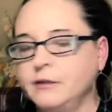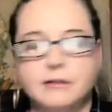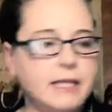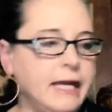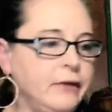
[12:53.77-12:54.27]

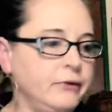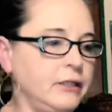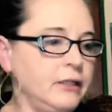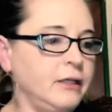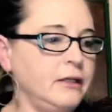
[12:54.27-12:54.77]
Now
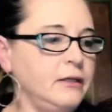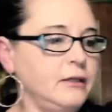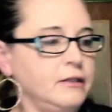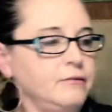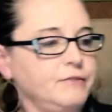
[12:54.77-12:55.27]
that I
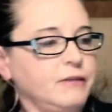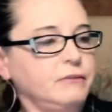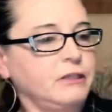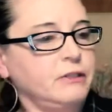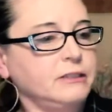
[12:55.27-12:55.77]
found
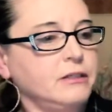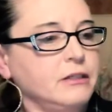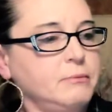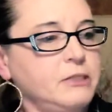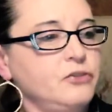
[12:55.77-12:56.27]
out his
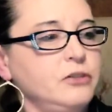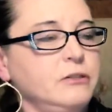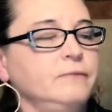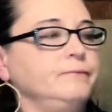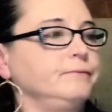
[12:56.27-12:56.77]
occupation,
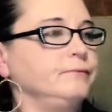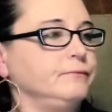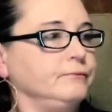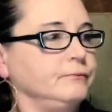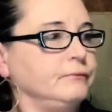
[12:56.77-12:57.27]

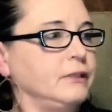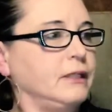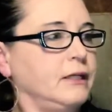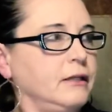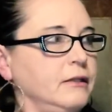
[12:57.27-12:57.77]

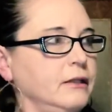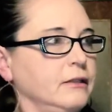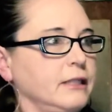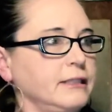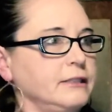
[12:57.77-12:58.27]
I think
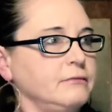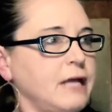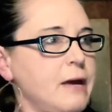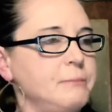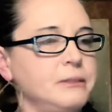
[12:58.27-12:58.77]
that's a
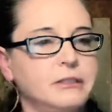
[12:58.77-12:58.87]
wrap.